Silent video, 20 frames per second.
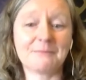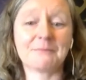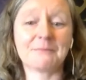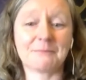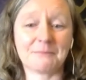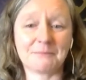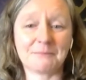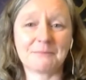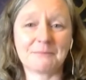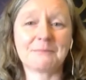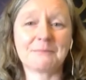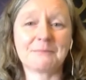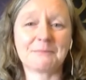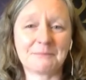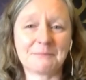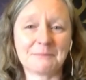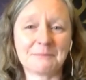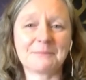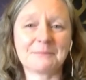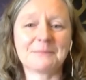
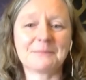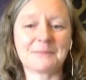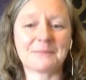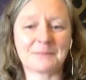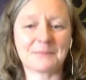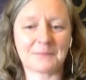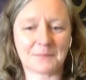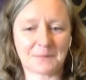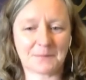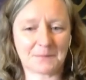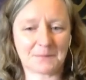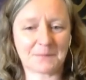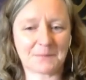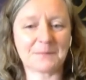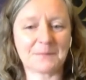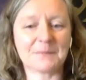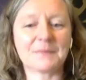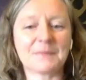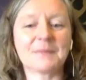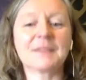
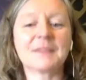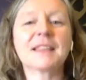[no speech]